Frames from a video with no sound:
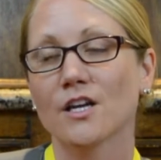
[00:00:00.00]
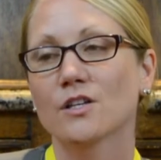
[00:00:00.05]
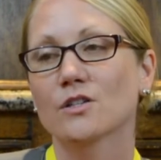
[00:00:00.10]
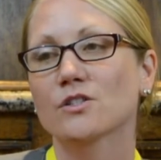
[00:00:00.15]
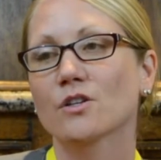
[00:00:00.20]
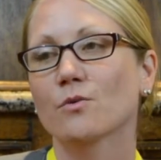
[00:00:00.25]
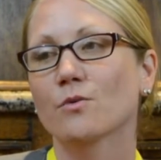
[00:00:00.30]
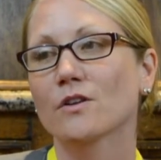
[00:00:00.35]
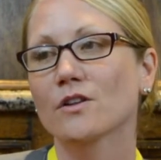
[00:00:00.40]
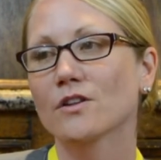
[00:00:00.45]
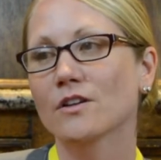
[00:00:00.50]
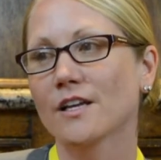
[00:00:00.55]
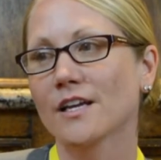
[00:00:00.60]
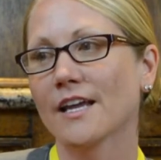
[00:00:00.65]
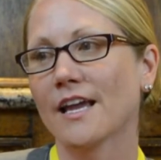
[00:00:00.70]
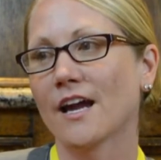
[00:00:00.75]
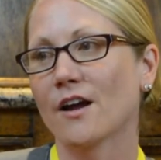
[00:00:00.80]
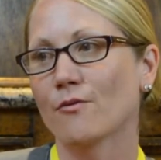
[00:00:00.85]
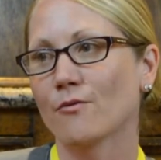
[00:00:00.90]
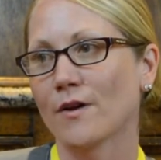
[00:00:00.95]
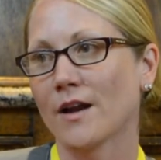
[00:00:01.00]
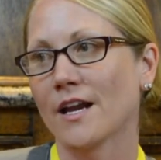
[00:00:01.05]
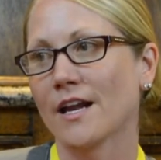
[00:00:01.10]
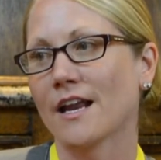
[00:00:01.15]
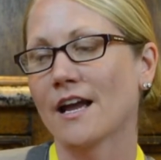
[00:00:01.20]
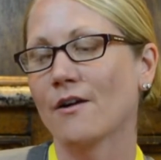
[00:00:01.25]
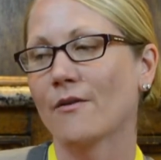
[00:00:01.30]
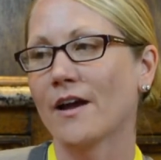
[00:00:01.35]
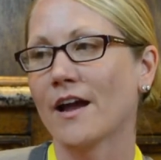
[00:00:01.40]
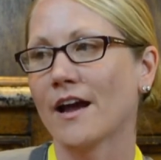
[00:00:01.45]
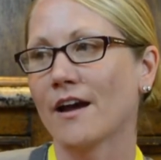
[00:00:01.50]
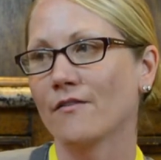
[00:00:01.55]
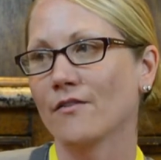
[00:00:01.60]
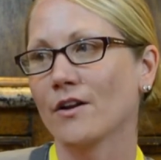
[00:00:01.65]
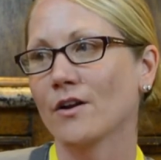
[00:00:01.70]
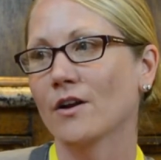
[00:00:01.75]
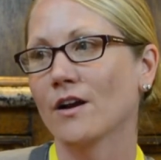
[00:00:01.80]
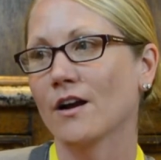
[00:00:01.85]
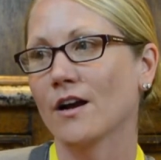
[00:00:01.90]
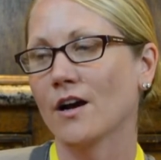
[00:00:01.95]
So we're looking at right now
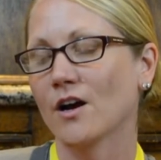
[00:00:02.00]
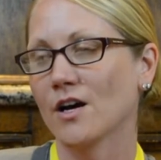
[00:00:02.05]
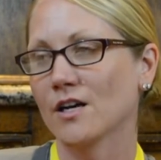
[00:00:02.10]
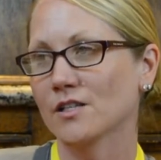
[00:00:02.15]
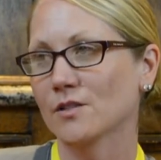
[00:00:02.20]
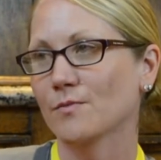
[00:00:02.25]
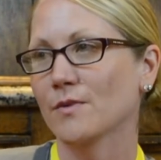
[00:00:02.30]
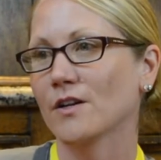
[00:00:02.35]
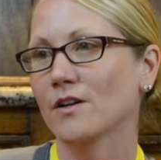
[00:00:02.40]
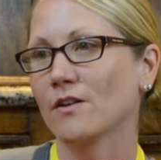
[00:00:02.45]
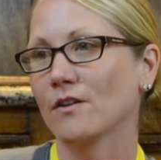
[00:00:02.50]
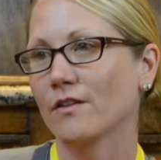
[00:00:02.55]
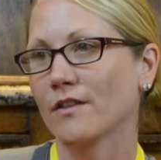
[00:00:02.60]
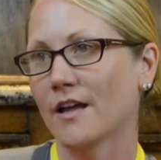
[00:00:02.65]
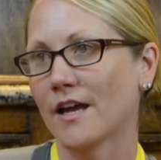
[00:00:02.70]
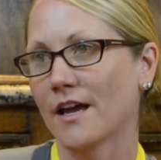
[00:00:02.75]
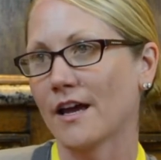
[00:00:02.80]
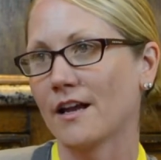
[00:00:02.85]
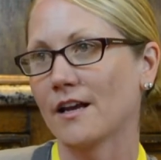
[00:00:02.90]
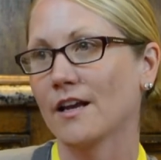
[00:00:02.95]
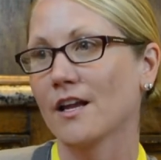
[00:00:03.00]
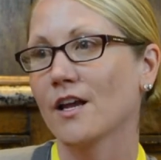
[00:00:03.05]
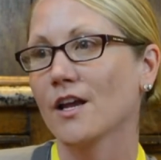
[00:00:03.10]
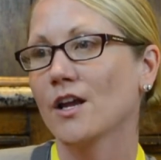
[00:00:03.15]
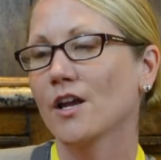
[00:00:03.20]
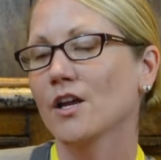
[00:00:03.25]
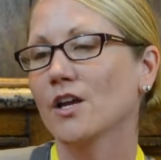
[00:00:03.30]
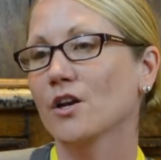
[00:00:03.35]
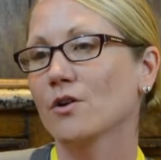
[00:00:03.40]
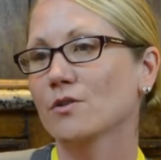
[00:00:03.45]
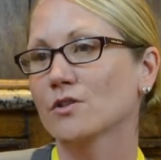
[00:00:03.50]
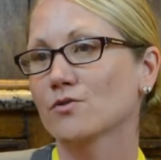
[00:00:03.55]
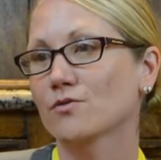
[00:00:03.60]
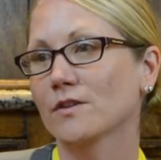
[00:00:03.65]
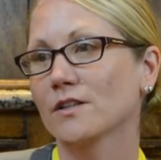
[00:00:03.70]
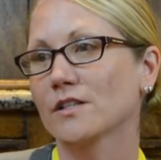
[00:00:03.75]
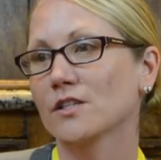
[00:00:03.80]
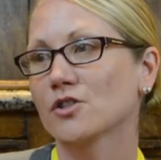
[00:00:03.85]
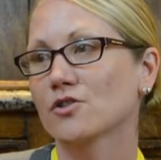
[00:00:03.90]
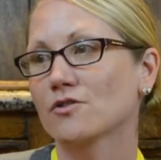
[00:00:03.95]
having a hospital that is
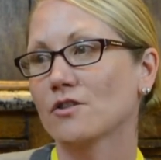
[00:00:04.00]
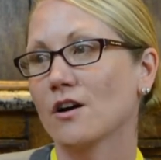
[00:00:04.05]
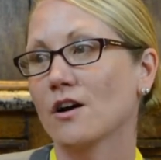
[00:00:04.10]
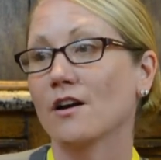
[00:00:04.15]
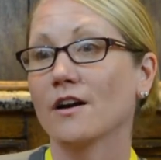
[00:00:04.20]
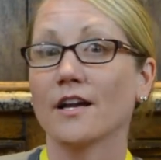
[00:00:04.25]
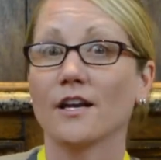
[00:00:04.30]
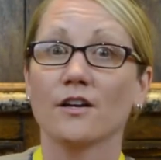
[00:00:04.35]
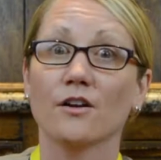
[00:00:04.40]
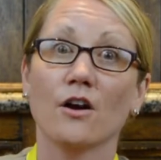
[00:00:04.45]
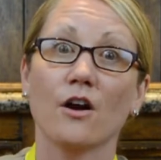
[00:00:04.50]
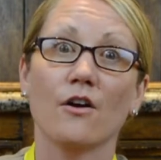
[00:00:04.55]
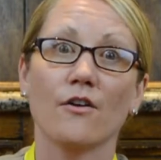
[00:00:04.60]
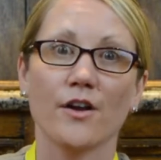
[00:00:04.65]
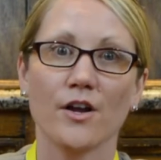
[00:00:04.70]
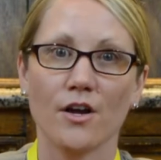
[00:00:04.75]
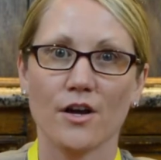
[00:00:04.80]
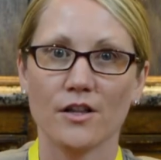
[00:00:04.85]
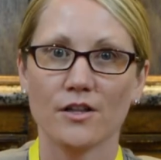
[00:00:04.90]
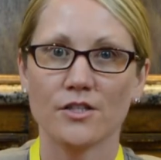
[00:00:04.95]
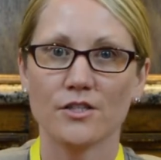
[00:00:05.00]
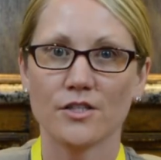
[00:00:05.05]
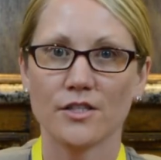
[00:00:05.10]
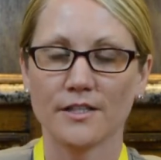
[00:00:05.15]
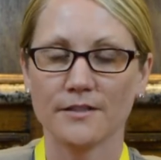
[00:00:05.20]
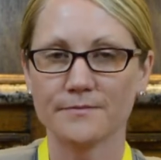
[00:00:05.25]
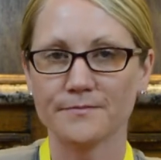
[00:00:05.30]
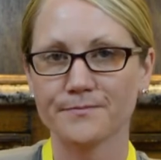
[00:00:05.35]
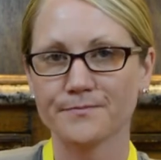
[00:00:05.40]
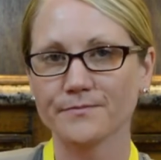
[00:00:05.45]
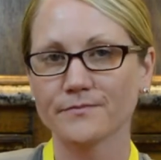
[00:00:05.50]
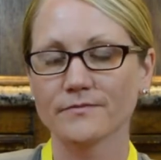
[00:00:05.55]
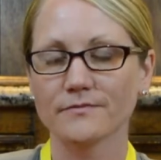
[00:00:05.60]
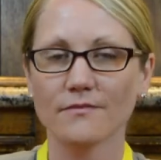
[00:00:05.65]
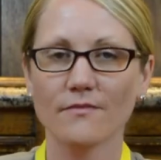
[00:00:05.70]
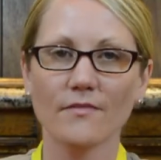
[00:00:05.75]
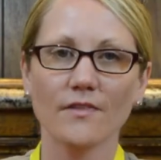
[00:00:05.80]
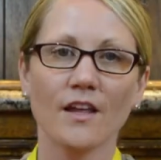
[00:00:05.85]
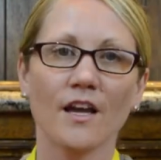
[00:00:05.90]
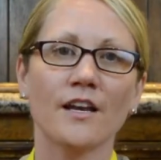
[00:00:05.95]
really strong in cardiology,
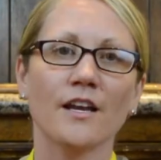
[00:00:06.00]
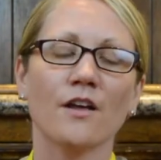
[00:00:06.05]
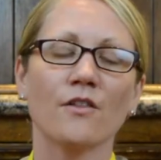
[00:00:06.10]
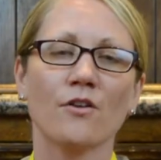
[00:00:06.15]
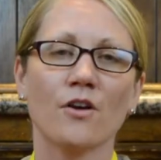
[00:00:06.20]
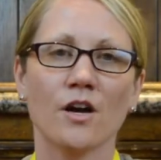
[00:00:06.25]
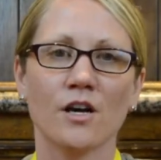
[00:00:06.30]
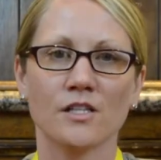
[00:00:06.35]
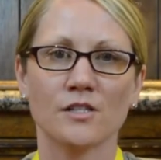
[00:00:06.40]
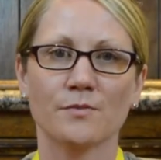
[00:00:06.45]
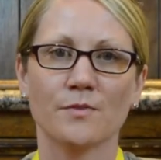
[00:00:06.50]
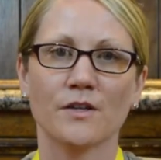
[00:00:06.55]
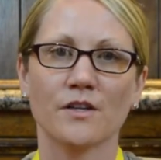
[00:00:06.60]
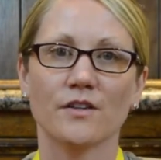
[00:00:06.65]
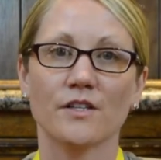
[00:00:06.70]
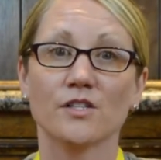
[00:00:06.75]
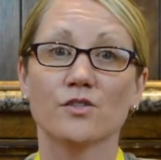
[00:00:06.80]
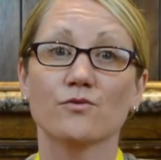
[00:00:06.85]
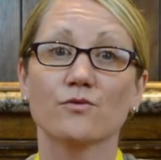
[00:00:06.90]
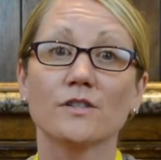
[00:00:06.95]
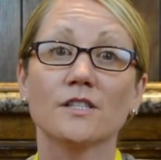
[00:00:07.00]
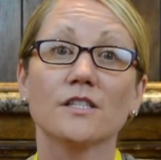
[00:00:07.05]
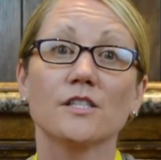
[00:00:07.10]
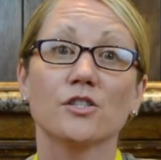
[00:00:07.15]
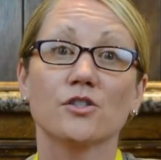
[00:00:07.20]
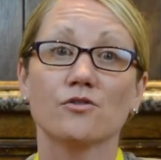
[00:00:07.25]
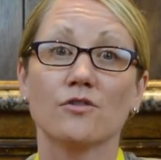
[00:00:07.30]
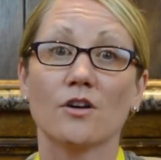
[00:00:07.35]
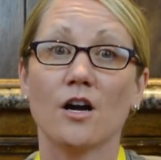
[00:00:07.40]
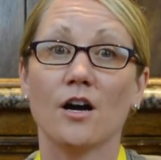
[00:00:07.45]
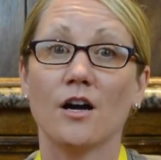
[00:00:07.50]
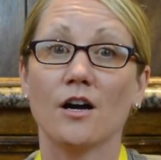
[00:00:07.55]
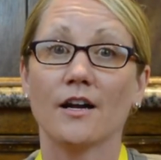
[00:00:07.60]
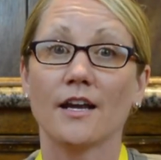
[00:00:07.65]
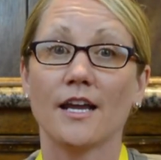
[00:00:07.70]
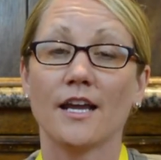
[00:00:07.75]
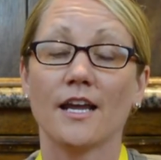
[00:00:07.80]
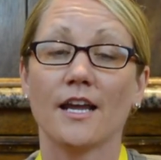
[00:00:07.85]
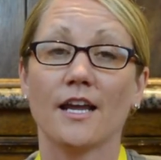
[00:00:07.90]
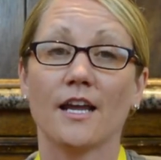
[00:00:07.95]
another hospital that's really
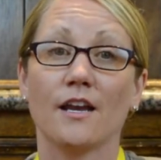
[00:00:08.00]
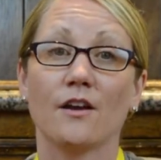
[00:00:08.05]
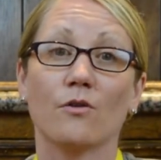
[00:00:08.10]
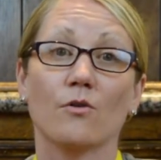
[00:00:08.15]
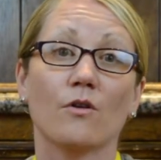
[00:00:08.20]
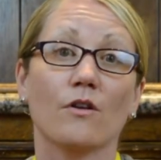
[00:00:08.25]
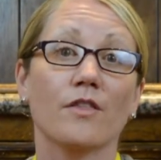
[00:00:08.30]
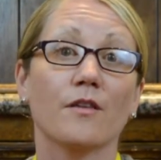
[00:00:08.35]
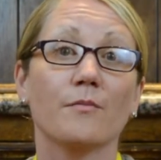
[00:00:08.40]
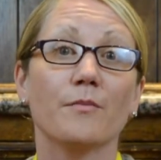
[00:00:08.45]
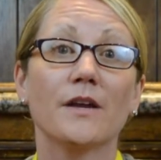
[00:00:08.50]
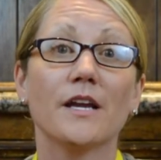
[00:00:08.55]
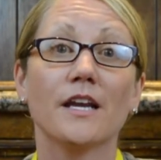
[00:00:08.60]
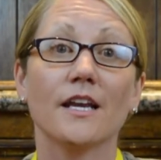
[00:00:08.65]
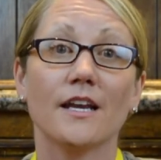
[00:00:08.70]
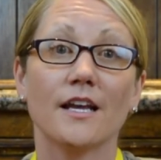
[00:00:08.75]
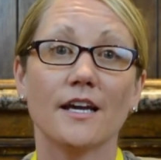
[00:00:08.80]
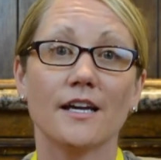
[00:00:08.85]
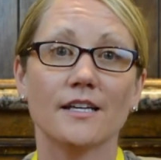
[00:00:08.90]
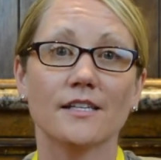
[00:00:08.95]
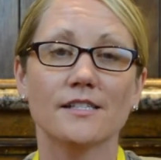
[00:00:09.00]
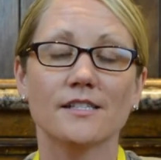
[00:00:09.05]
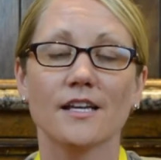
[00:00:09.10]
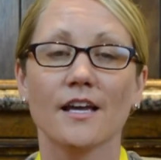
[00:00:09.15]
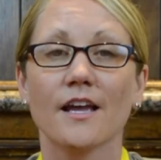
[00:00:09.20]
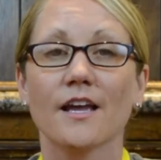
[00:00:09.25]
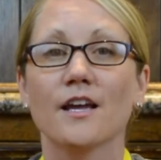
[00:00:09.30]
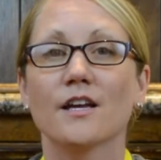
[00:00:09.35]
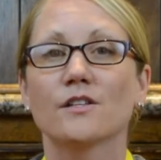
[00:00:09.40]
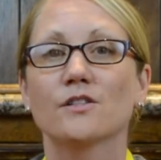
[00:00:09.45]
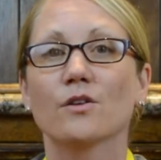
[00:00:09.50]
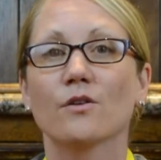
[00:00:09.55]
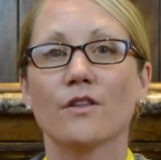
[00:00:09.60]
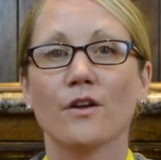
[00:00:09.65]
strong in orthopedics, so